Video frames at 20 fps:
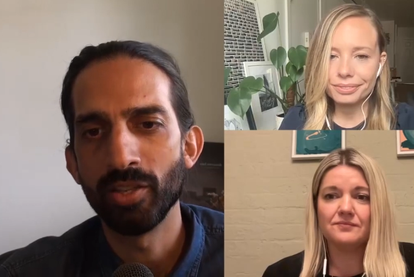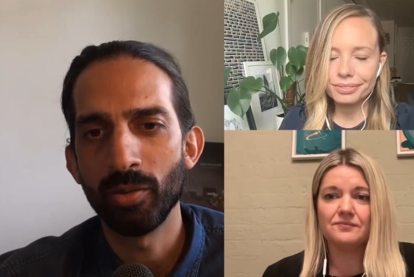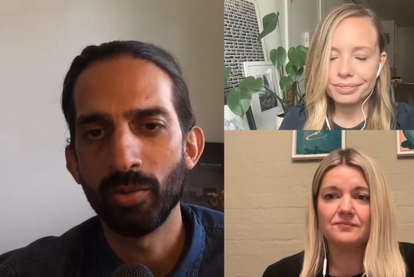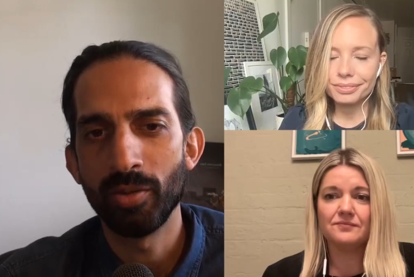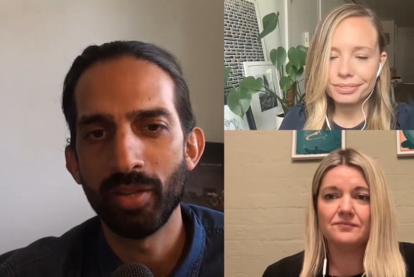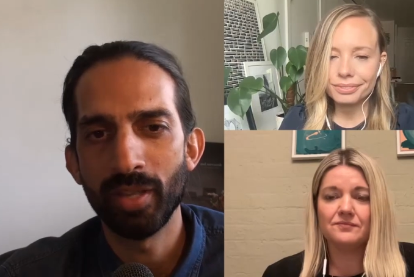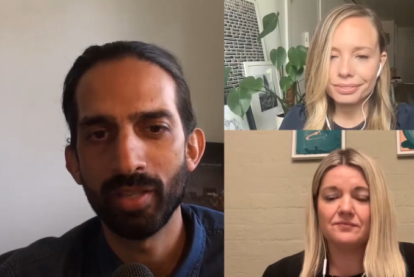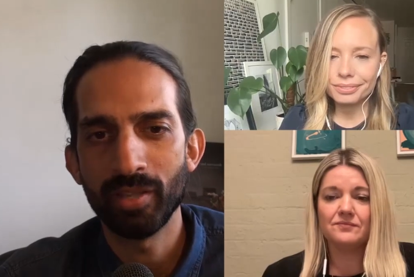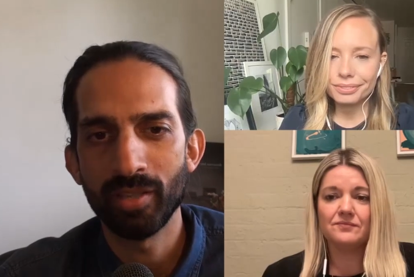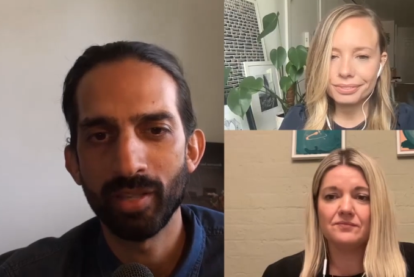Speaker 1: And
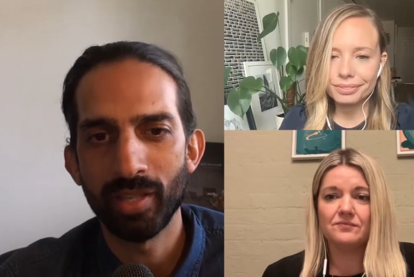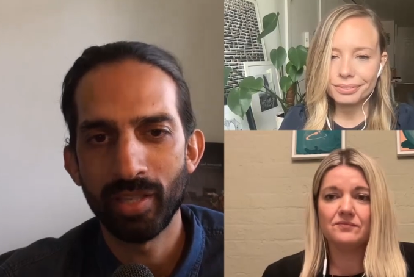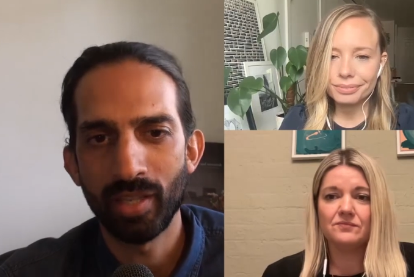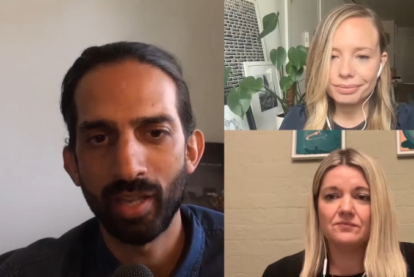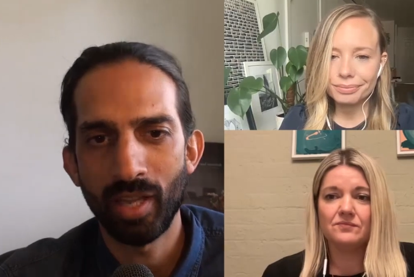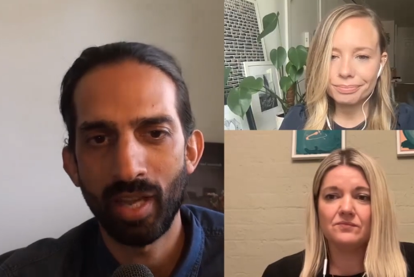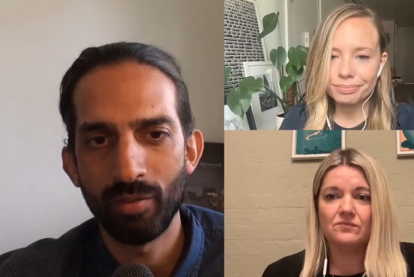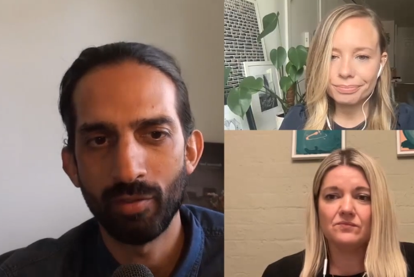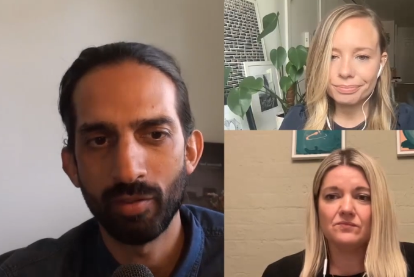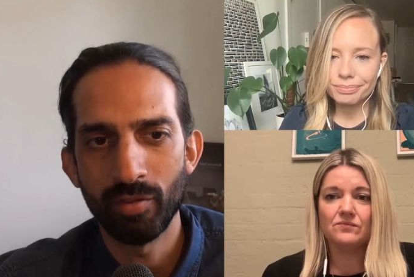so things
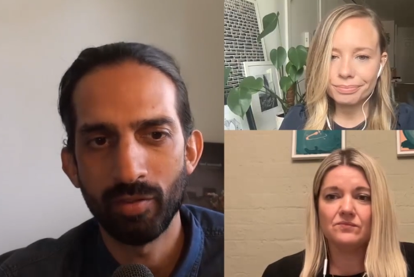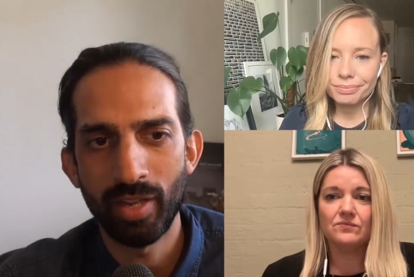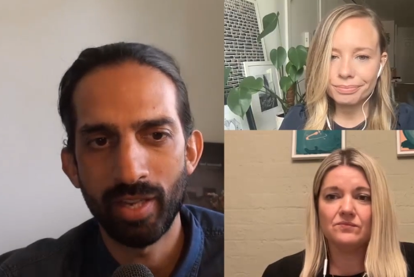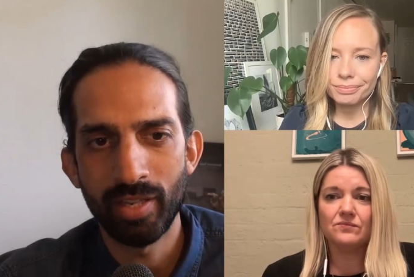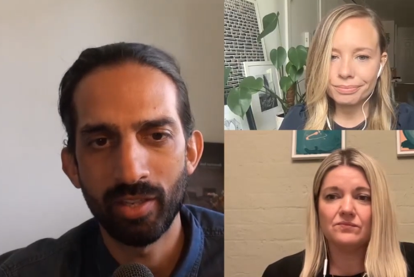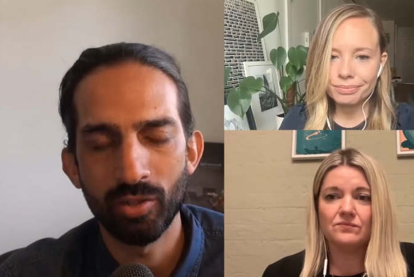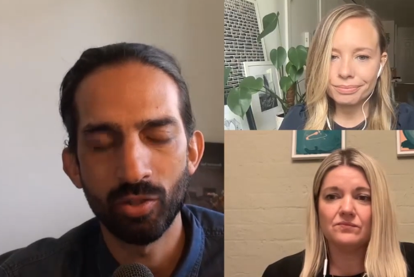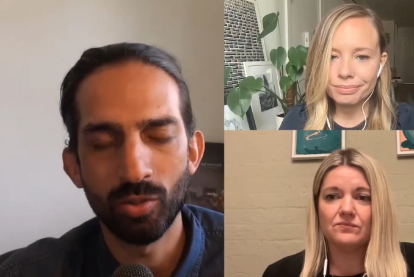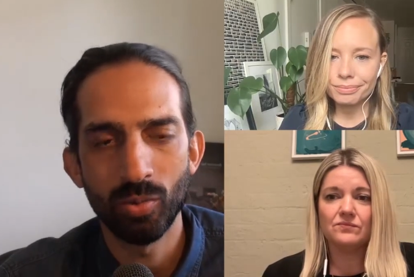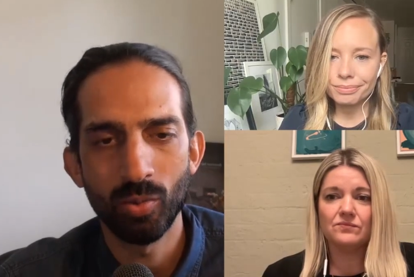like live
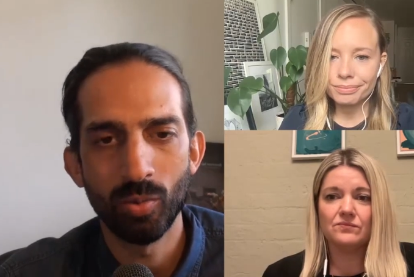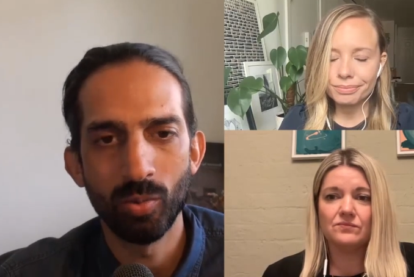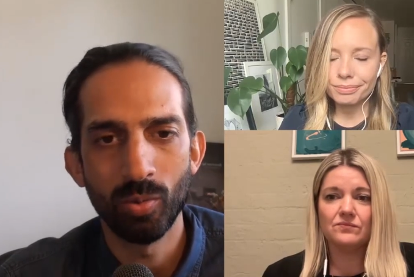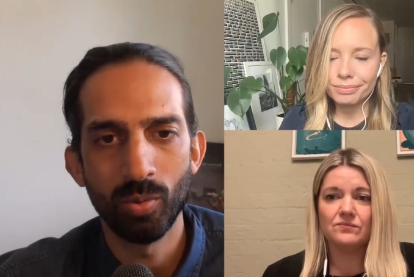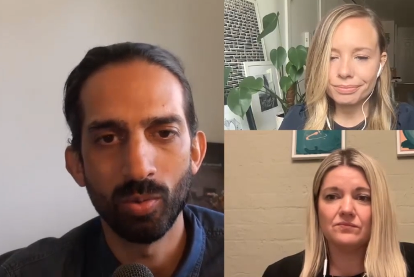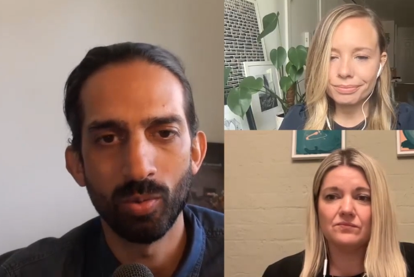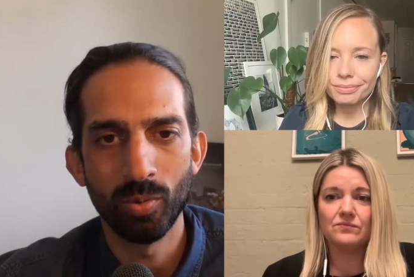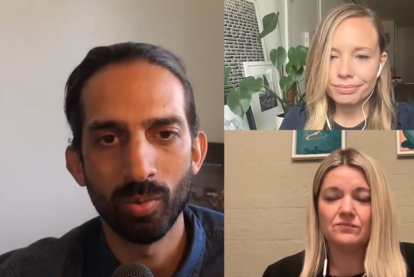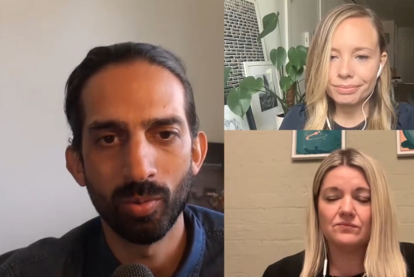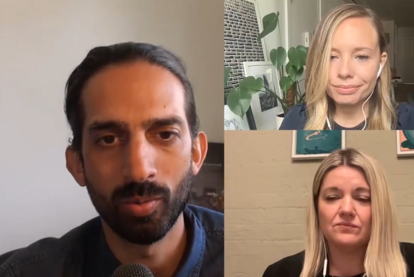events,
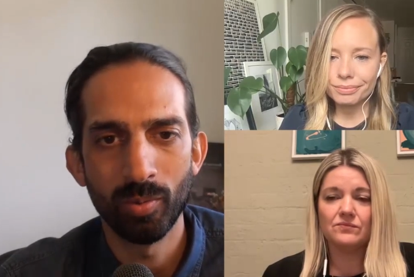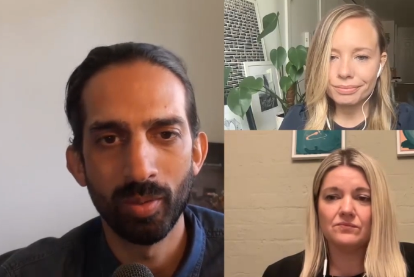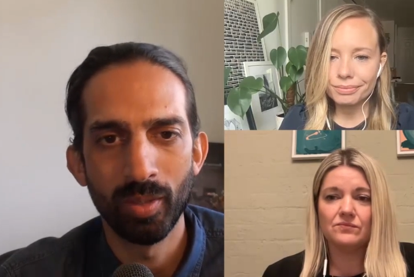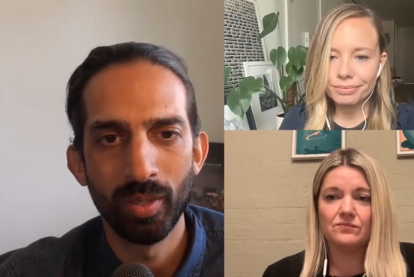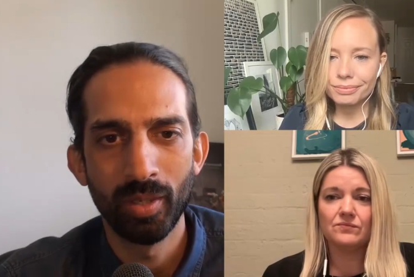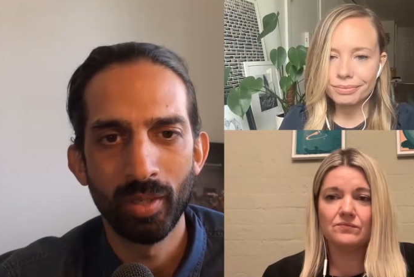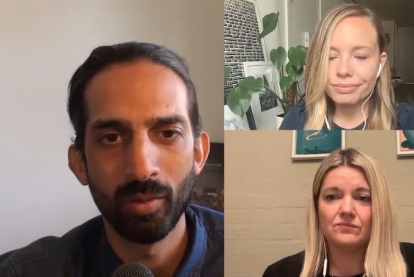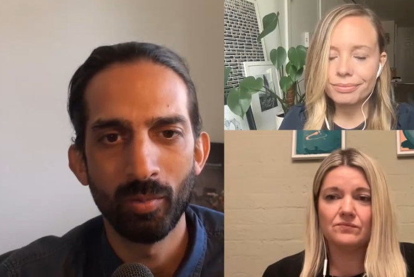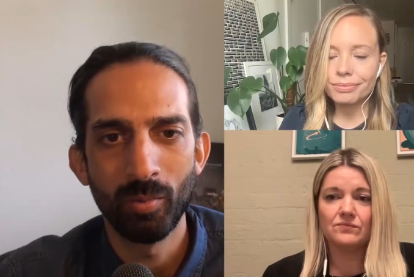or